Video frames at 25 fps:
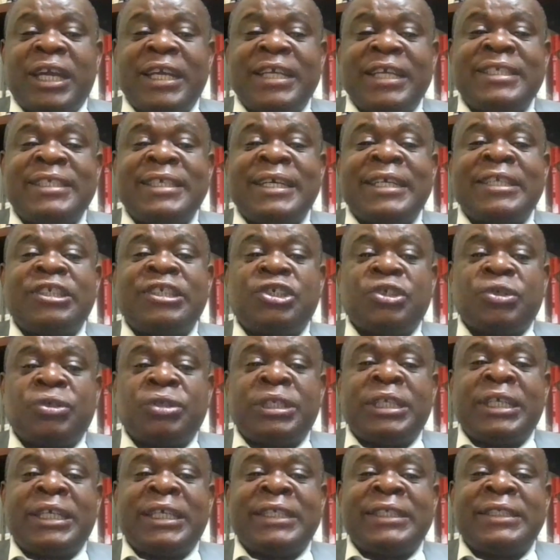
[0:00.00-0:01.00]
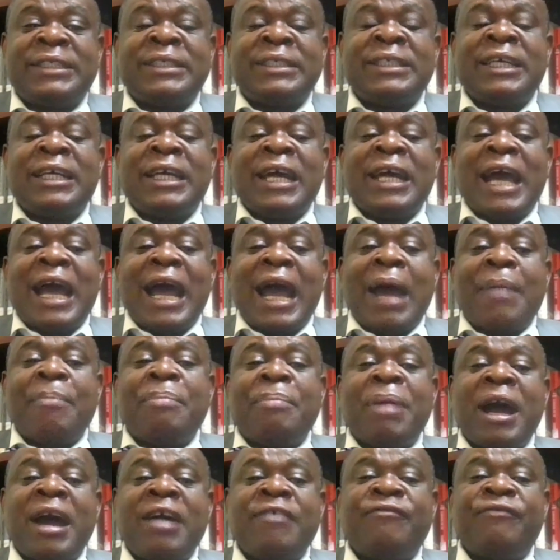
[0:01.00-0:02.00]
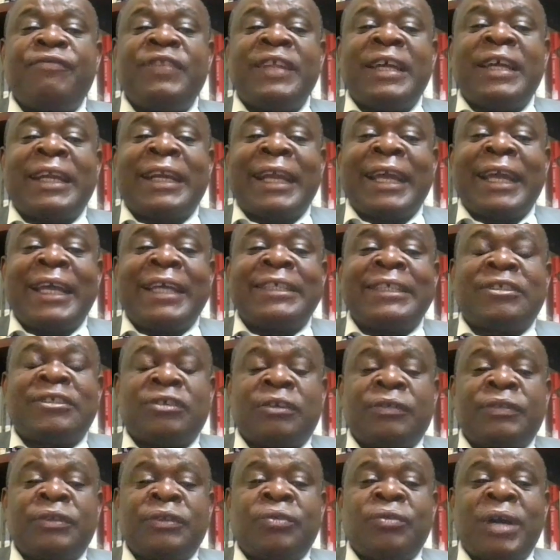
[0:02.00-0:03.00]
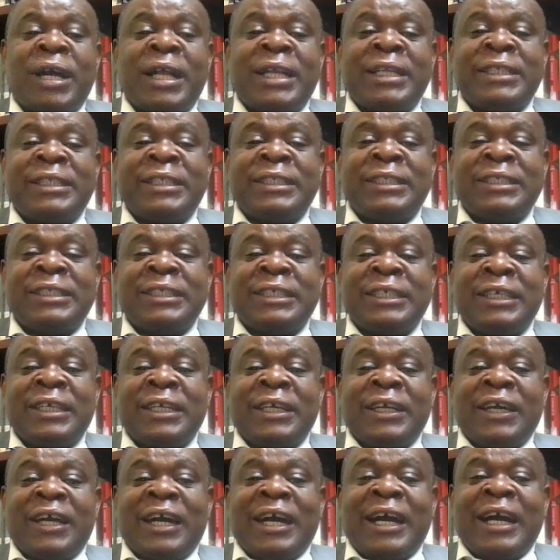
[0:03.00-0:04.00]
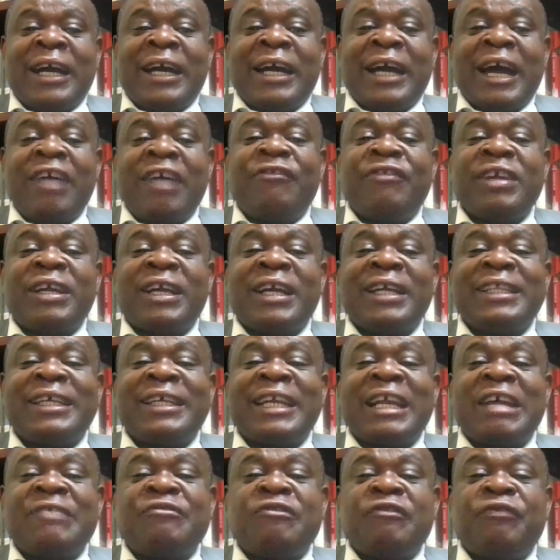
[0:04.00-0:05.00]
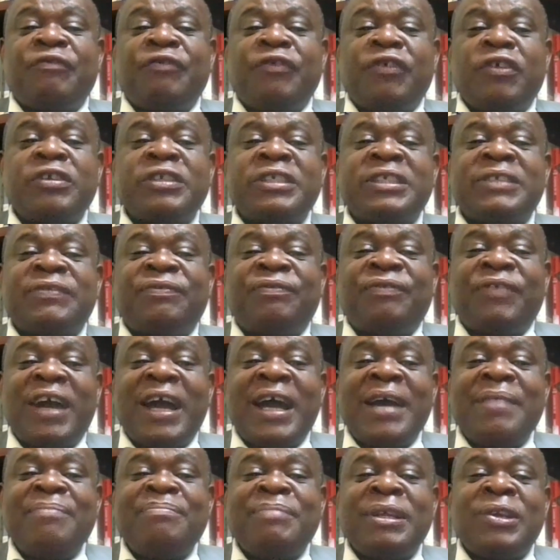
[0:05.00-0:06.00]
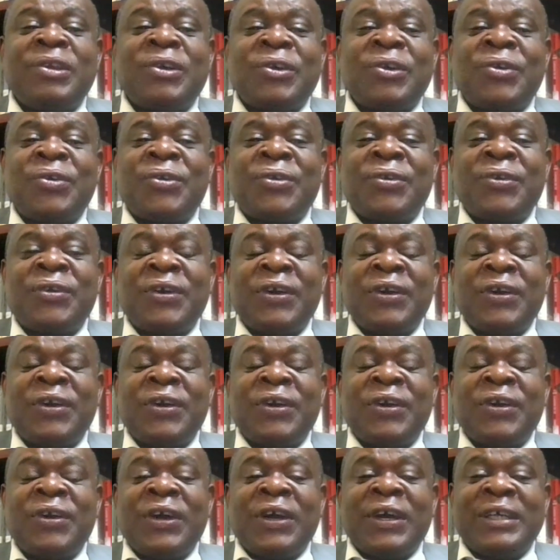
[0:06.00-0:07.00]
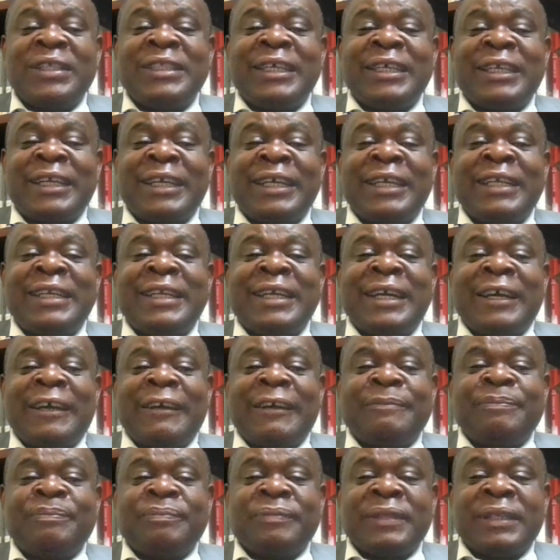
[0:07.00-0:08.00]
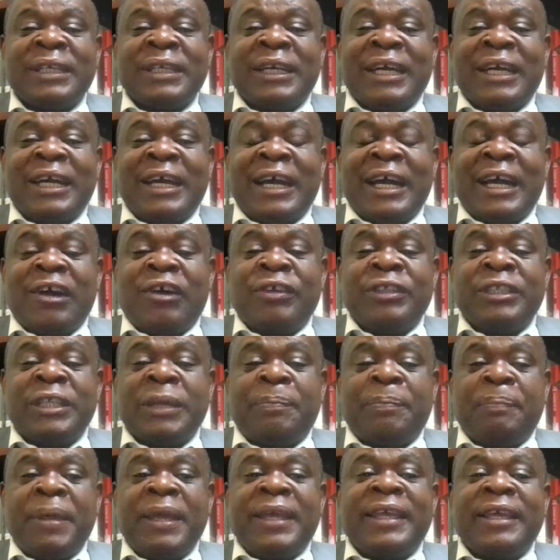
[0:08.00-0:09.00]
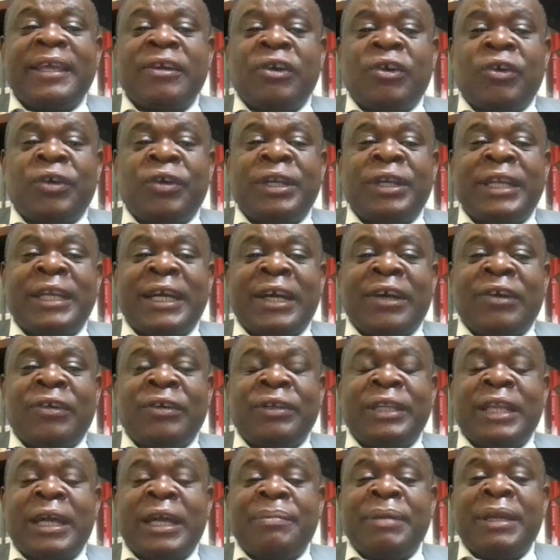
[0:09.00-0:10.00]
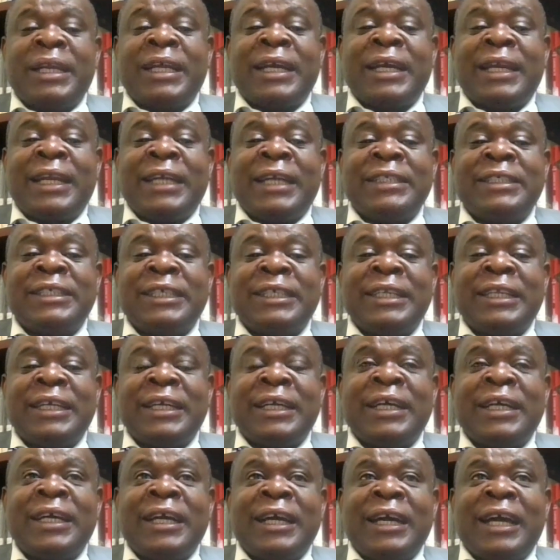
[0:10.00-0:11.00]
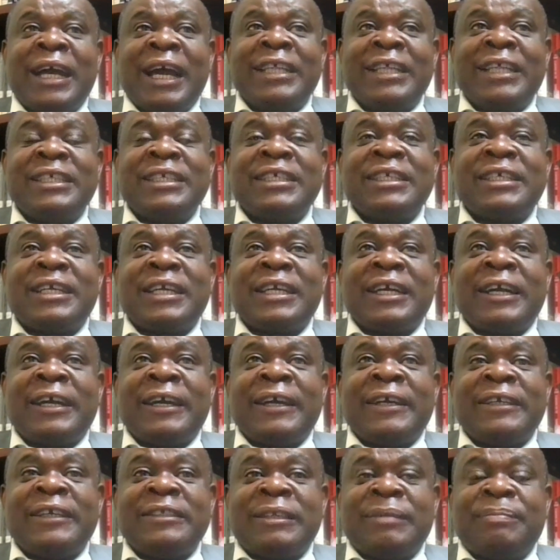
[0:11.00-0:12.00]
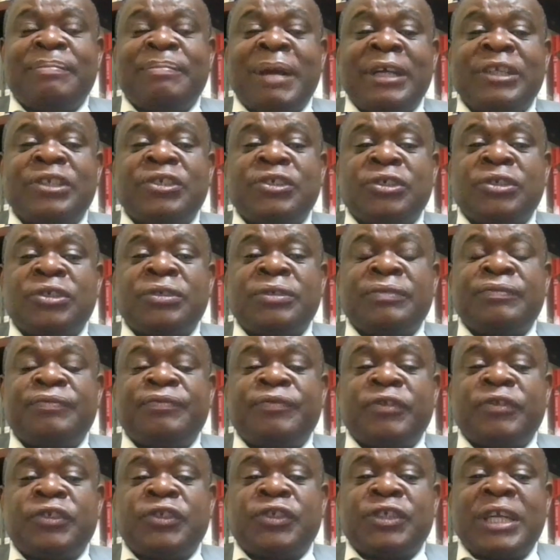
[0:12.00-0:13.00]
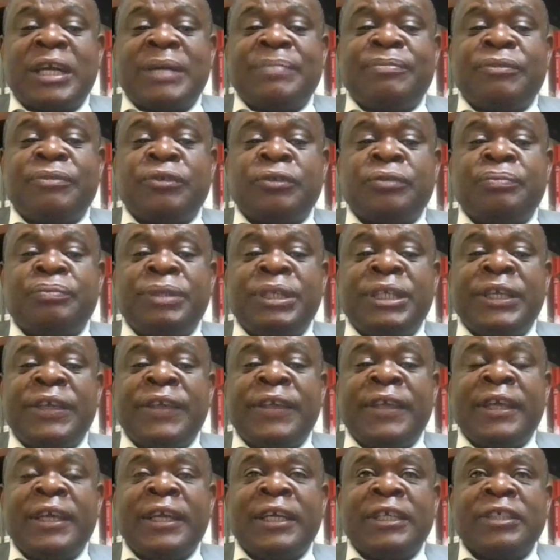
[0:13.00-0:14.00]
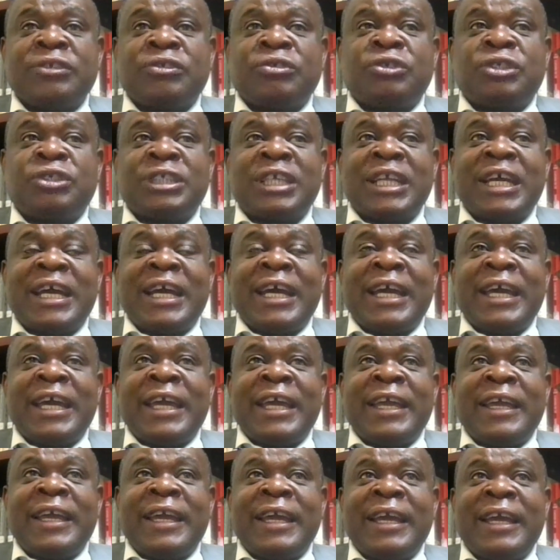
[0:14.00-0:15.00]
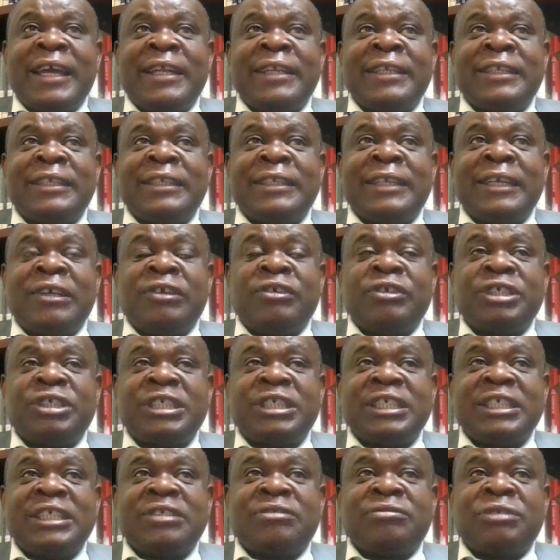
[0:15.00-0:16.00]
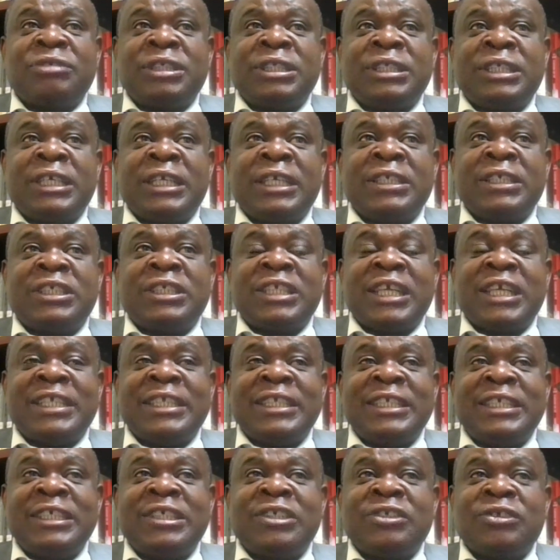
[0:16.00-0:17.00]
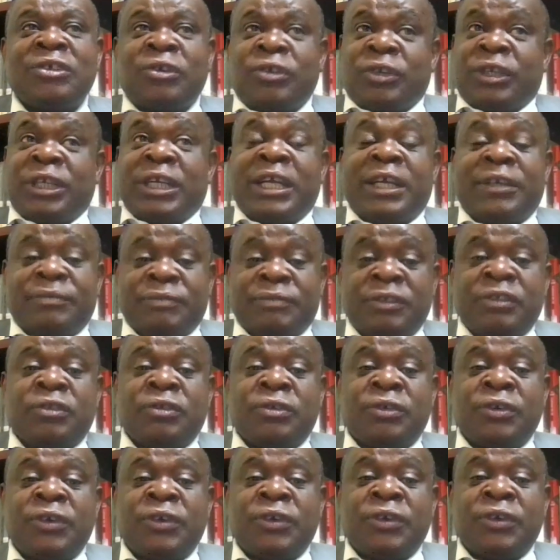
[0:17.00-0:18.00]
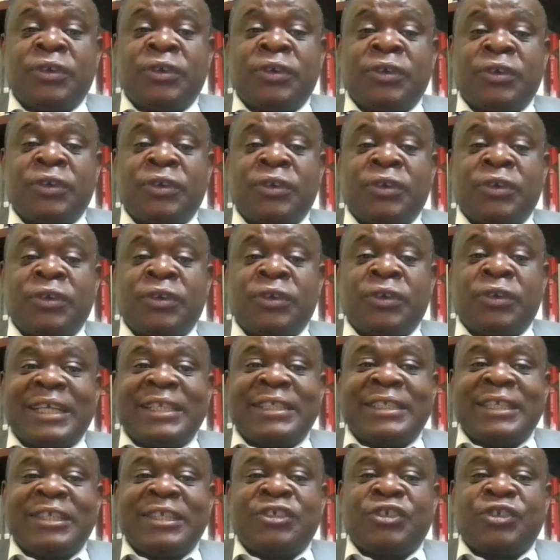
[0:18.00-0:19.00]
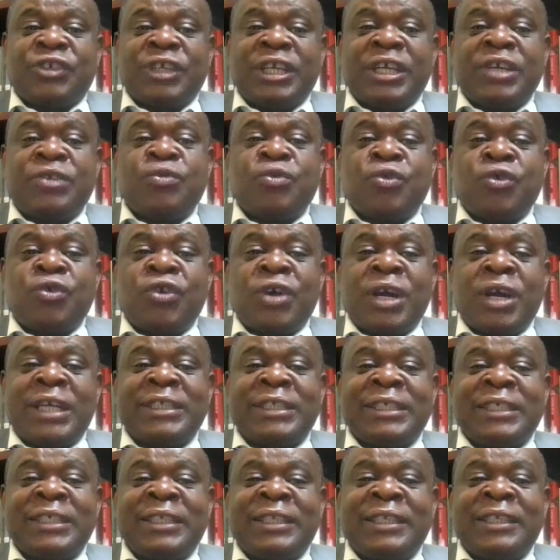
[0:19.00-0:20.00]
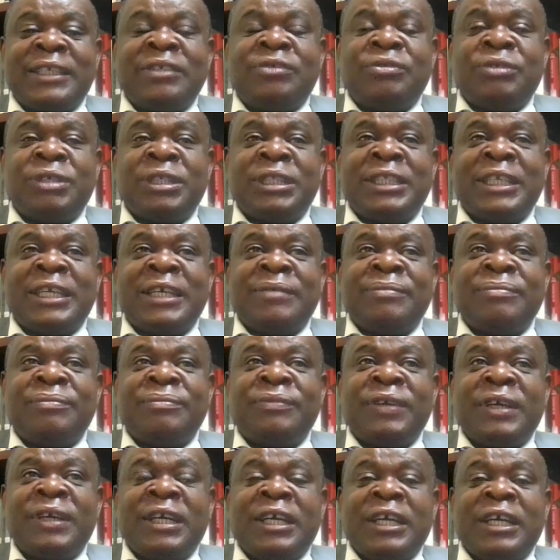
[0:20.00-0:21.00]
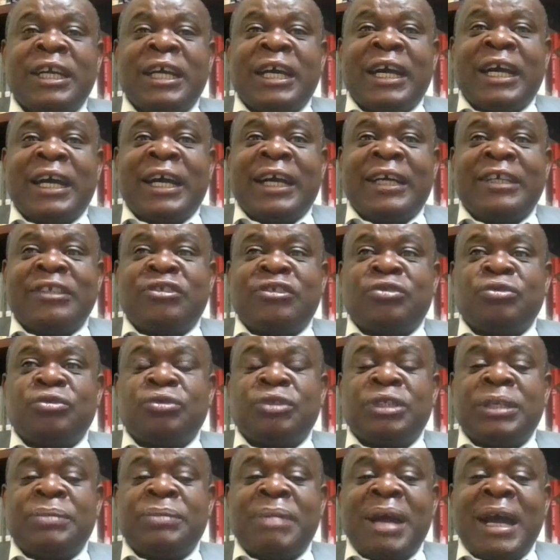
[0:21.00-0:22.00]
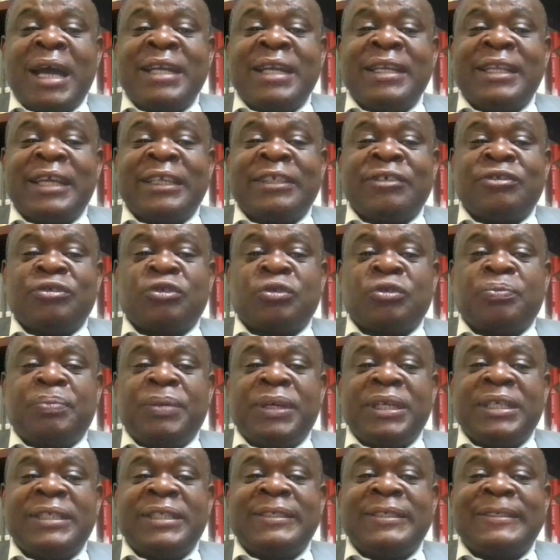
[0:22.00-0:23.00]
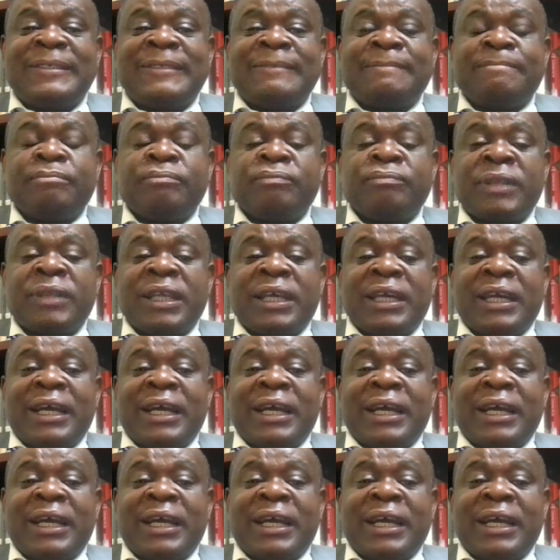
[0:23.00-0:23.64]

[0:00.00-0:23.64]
heads and shoulders above the rest of the world. Africa, therefore, falls far below the radar on the pecking order, on the American agenda. I think the battle for Trump would be to try and negotiate with the Chinese, or you know, start a trade war as he did with them, to demand that Europeans